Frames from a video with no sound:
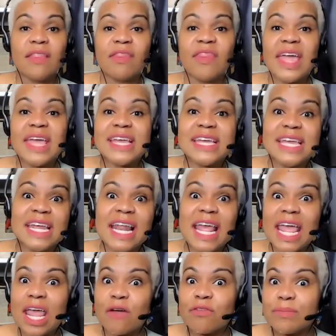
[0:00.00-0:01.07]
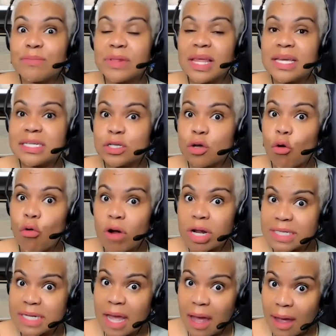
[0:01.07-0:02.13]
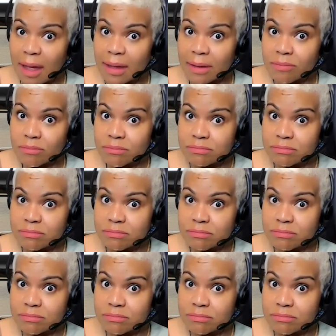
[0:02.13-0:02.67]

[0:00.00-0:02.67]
They mm-hmm. get every place on time.